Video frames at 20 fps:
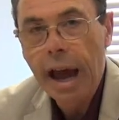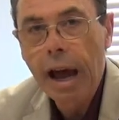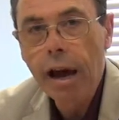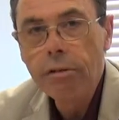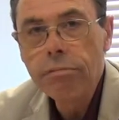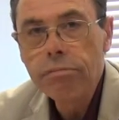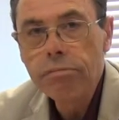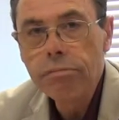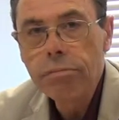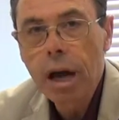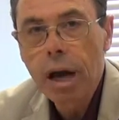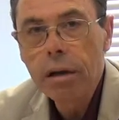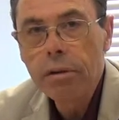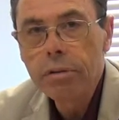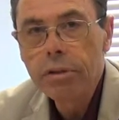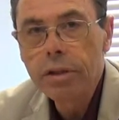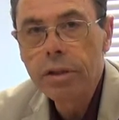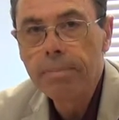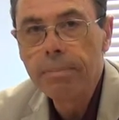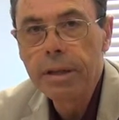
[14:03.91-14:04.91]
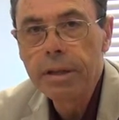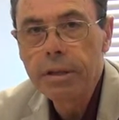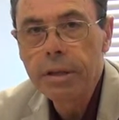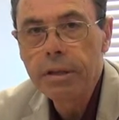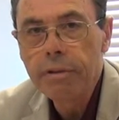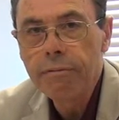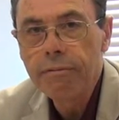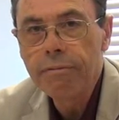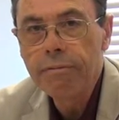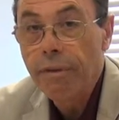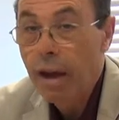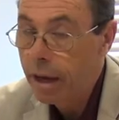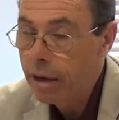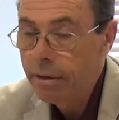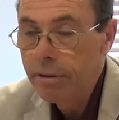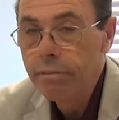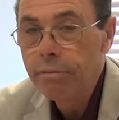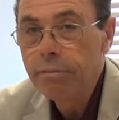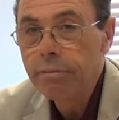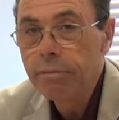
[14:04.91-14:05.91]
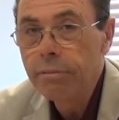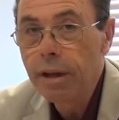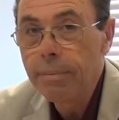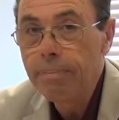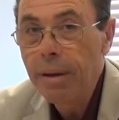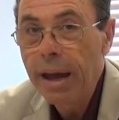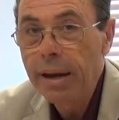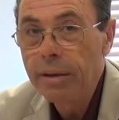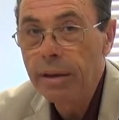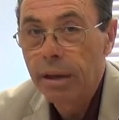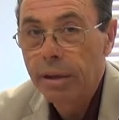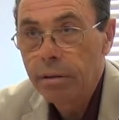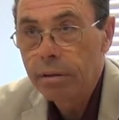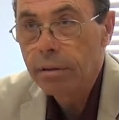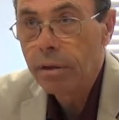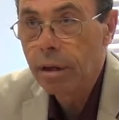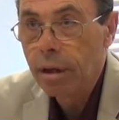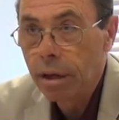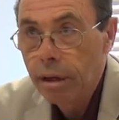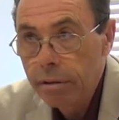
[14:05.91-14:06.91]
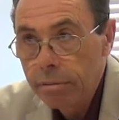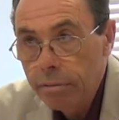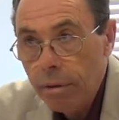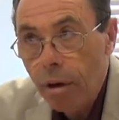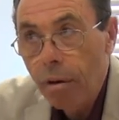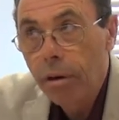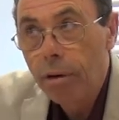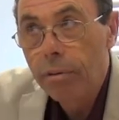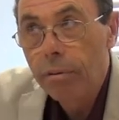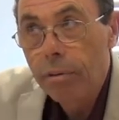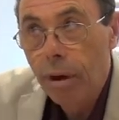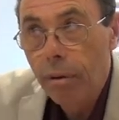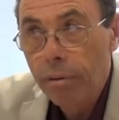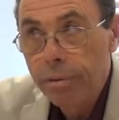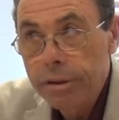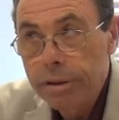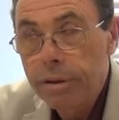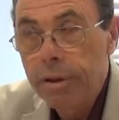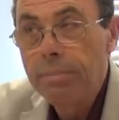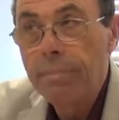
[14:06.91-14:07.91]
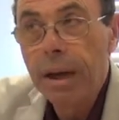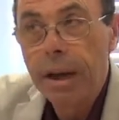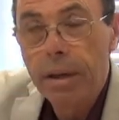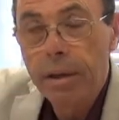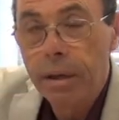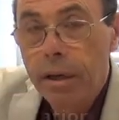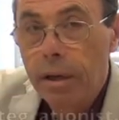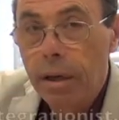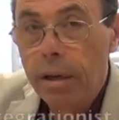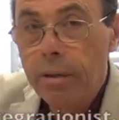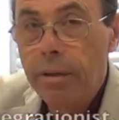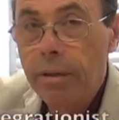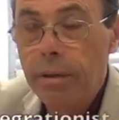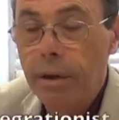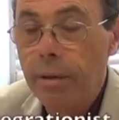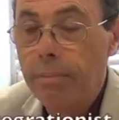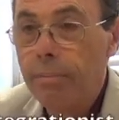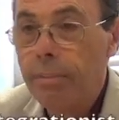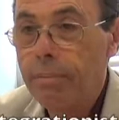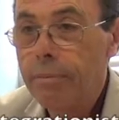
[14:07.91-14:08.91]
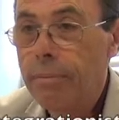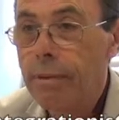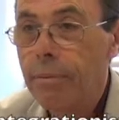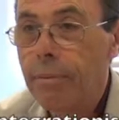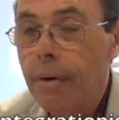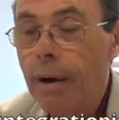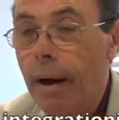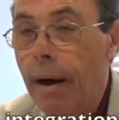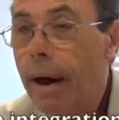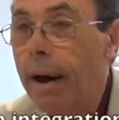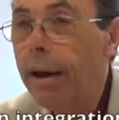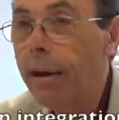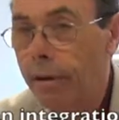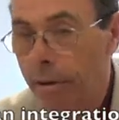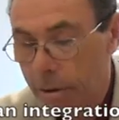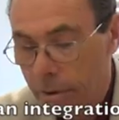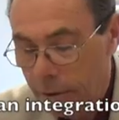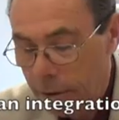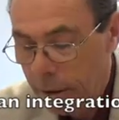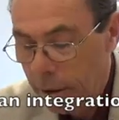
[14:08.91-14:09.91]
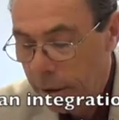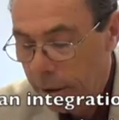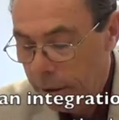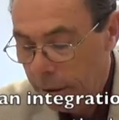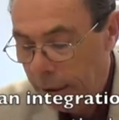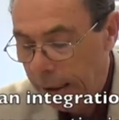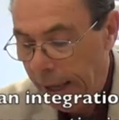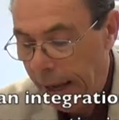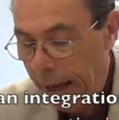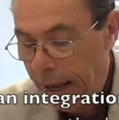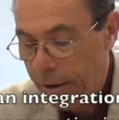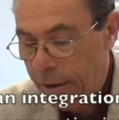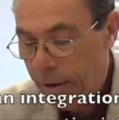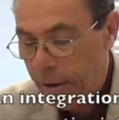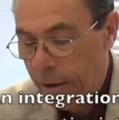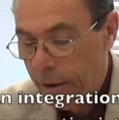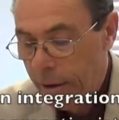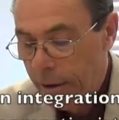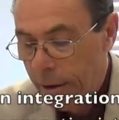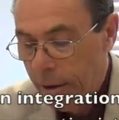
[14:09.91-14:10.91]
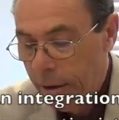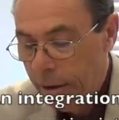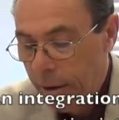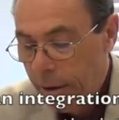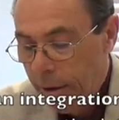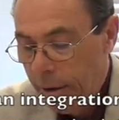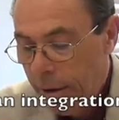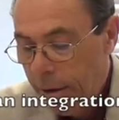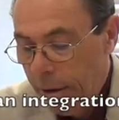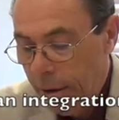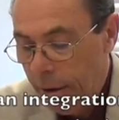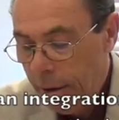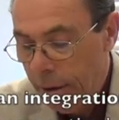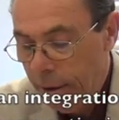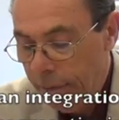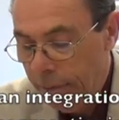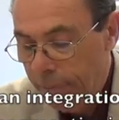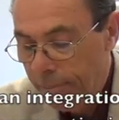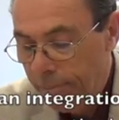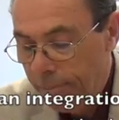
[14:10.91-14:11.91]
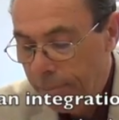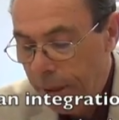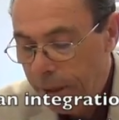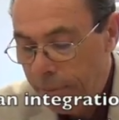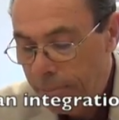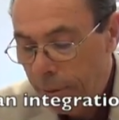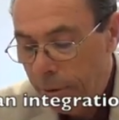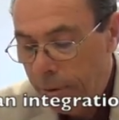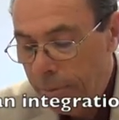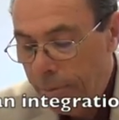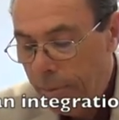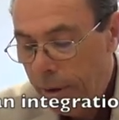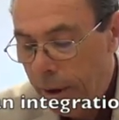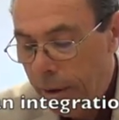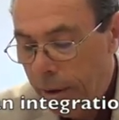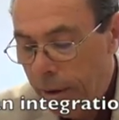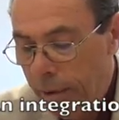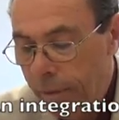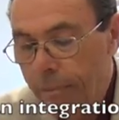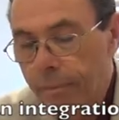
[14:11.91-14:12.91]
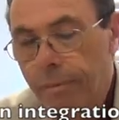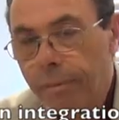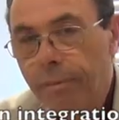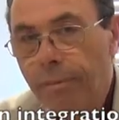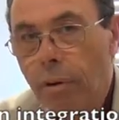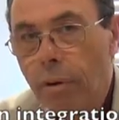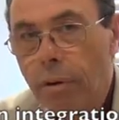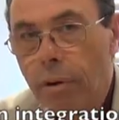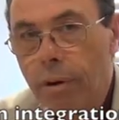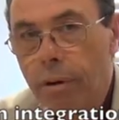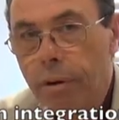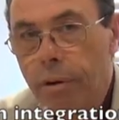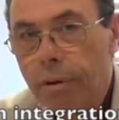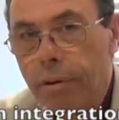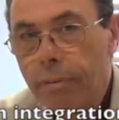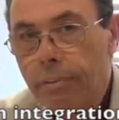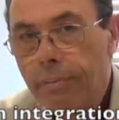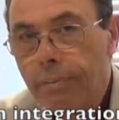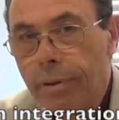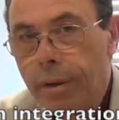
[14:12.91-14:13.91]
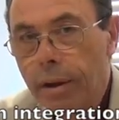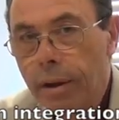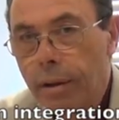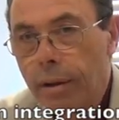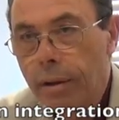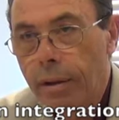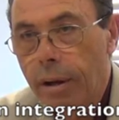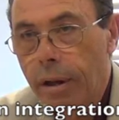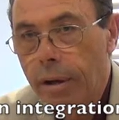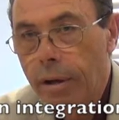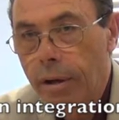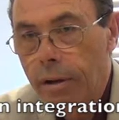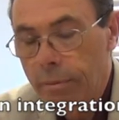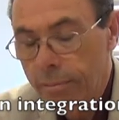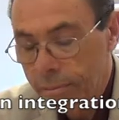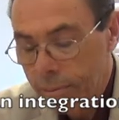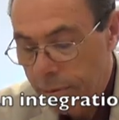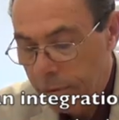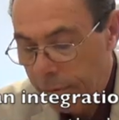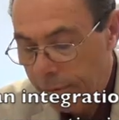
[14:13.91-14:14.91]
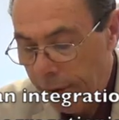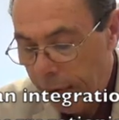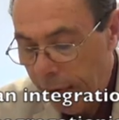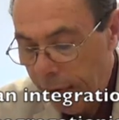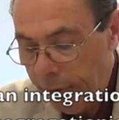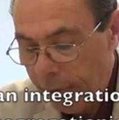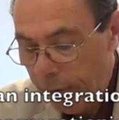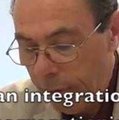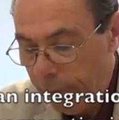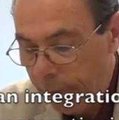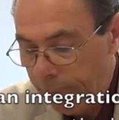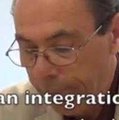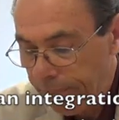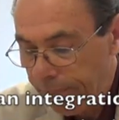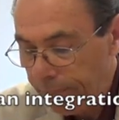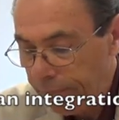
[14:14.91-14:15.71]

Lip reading: down, submissive, and dependent on, always dependent on some higher class of people for their survival.